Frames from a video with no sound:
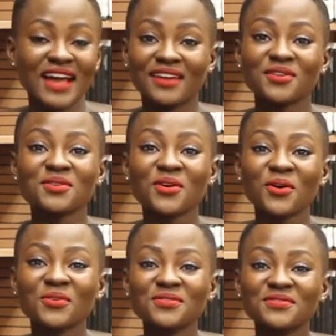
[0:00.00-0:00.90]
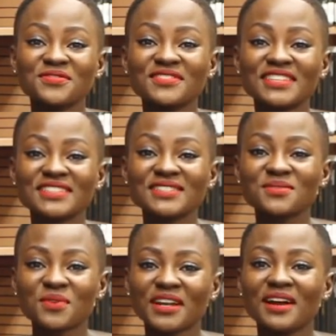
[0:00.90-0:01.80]
I don't know, this
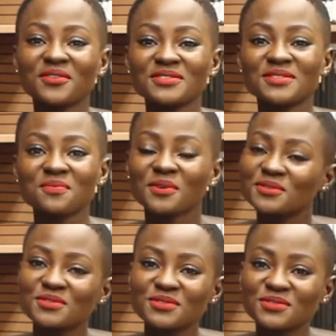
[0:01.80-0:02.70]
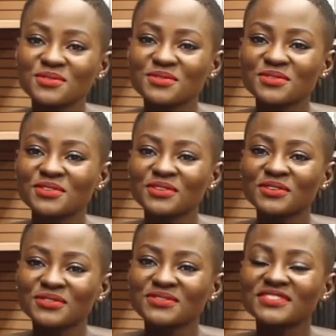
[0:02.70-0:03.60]
is what I was supposed to do, you
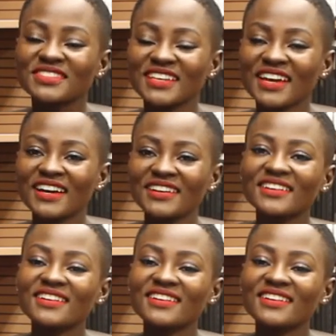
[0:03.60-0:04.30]
know? Yeah.